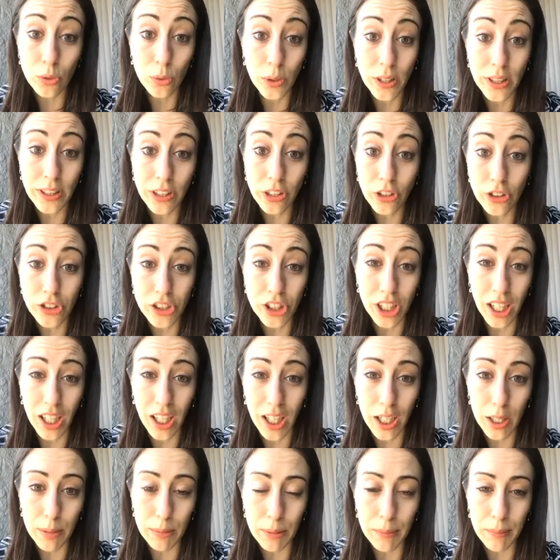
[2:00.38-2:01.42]
quit their
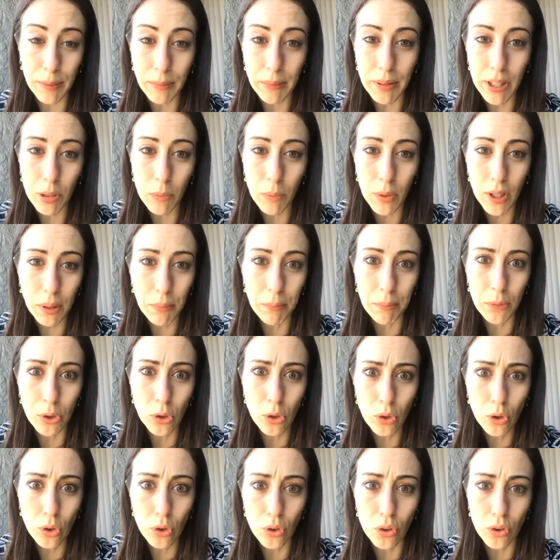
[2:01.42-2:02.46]
job, or maybe they want to
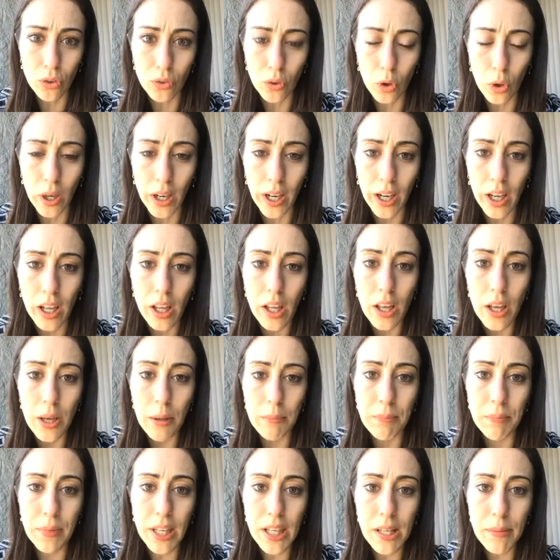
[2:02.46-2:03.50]
move, or
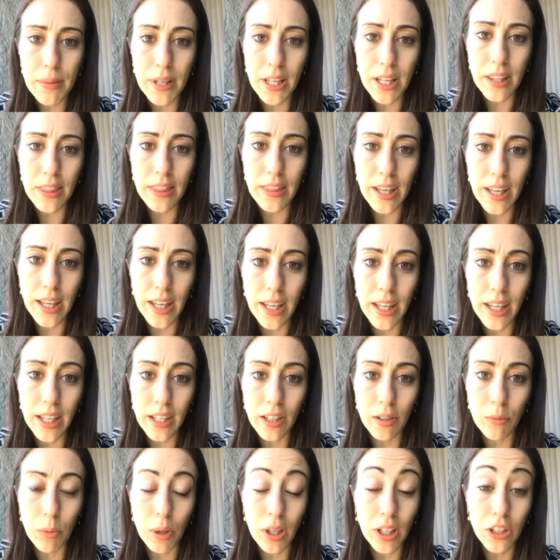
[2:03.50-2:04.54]
maybe they
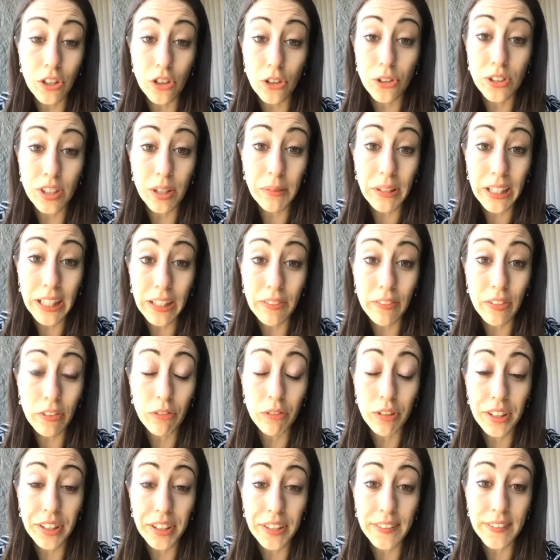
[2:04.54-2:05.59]
want to do something even
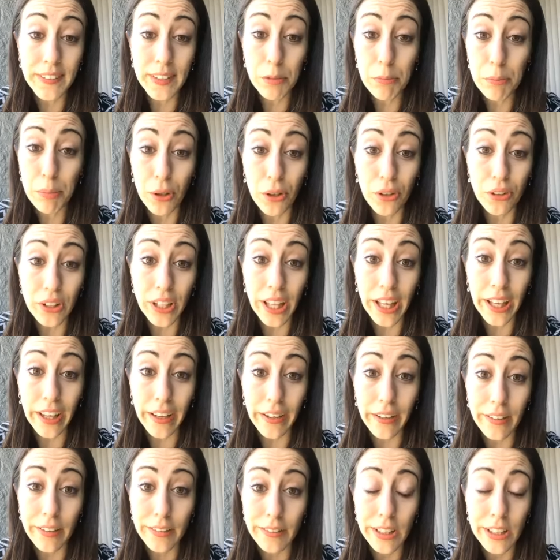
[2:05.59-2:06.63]
really simple like
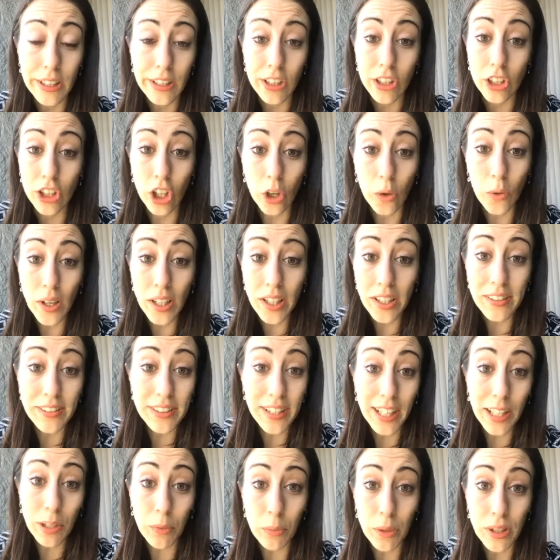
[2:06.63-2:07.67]
go on a
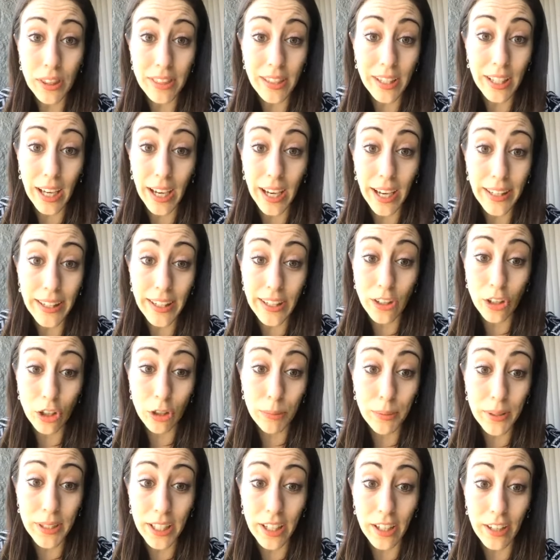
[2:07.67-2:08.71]
date with the guy that
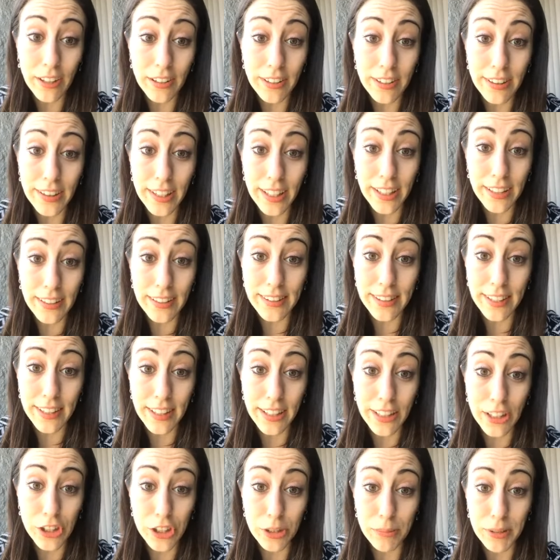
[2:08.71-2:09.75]
nobody else thinks that
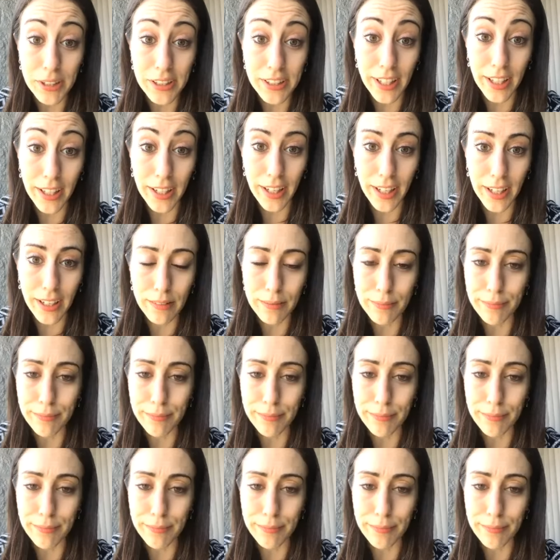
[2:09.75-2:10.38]
they should be dating.